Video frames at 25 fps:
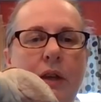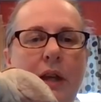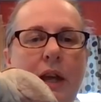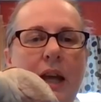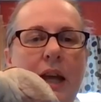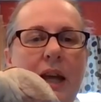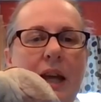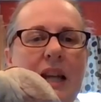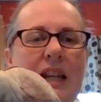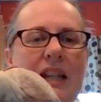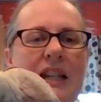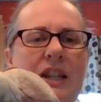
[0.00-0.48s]

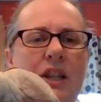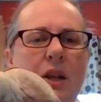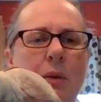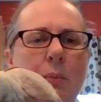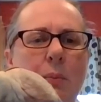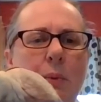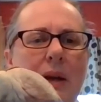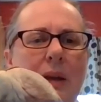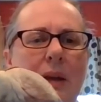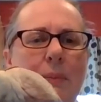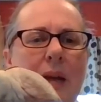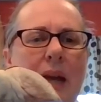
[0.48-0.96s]
It is still
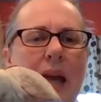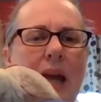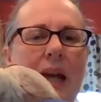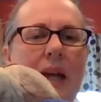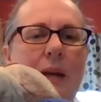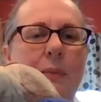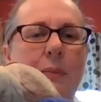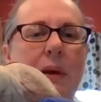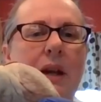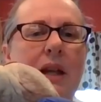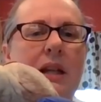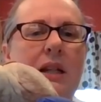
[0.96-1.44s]
pretty big,
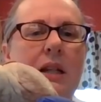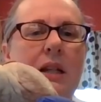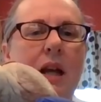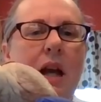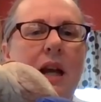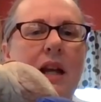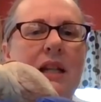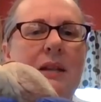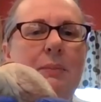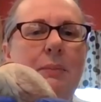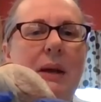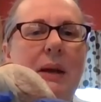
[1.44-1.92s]
but it's
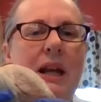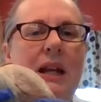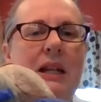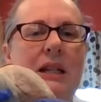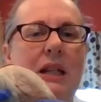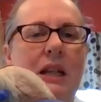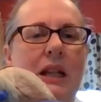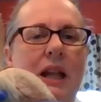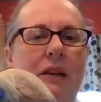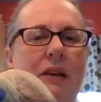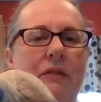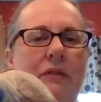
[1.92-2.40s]
not as big as
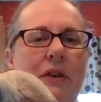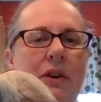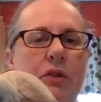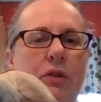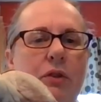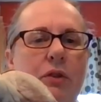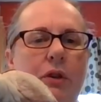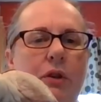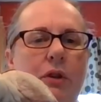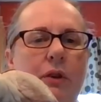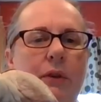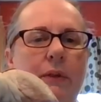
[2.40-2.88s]
the left
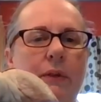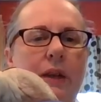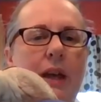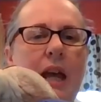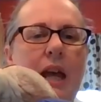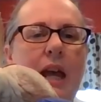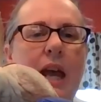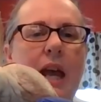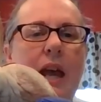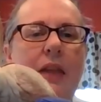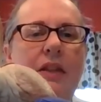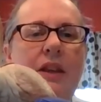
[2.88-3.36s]
ventricle.
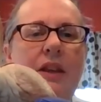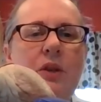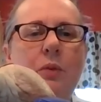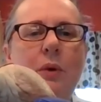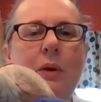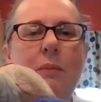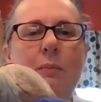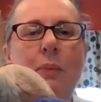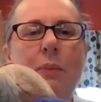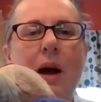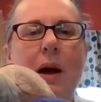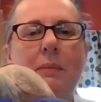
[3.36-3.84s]
This
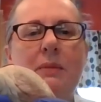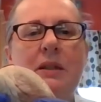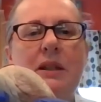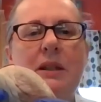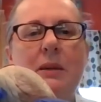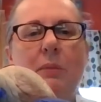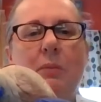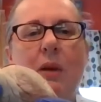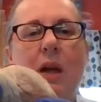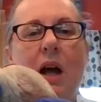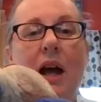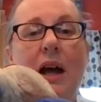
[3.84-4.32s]
one pumps
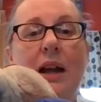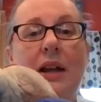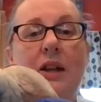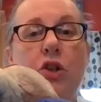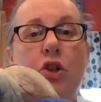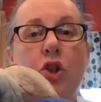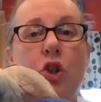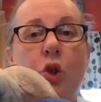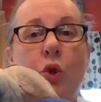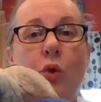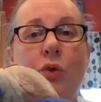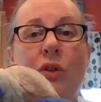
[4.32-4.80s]
the blood
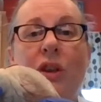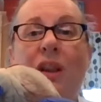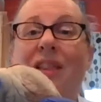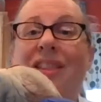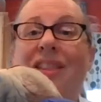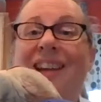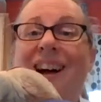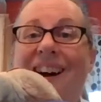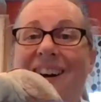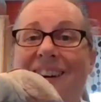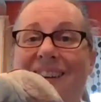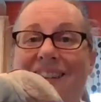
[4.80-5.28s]
to the
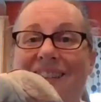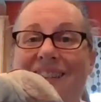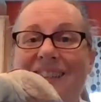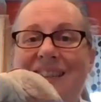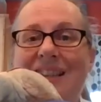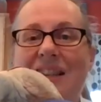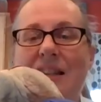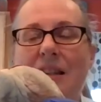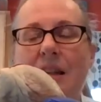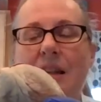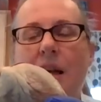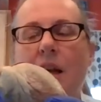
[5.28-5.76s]

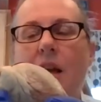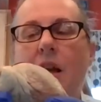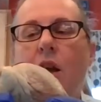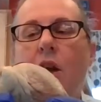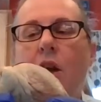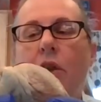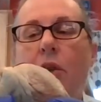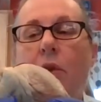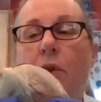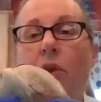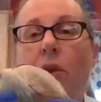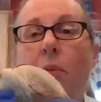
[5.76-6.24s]
lungs
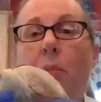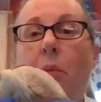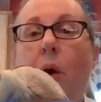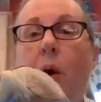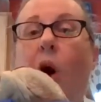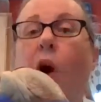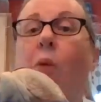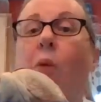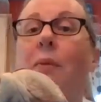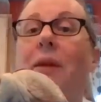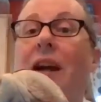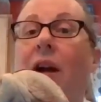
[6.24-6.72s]
through the
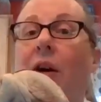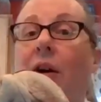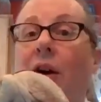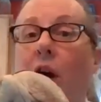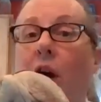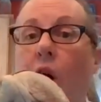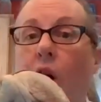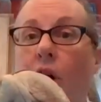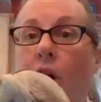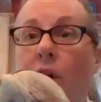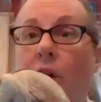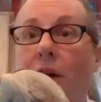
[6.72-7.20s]
pulmonary
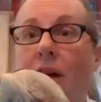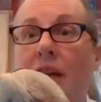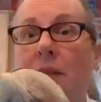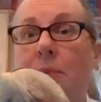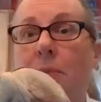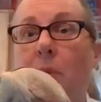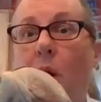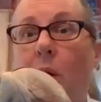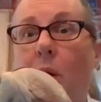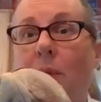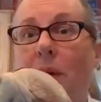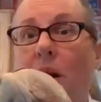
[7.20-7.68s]
arteries.
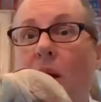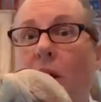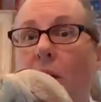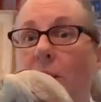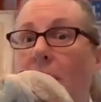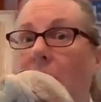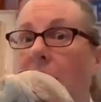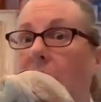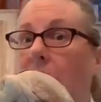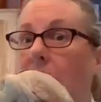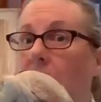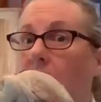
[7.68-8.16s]
Pulmonary
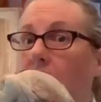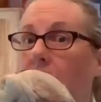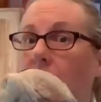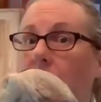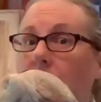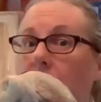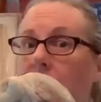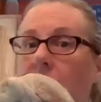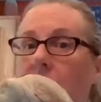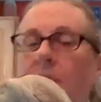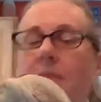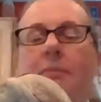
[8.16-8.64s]
meaning
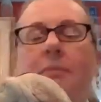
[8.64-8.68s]
lungs.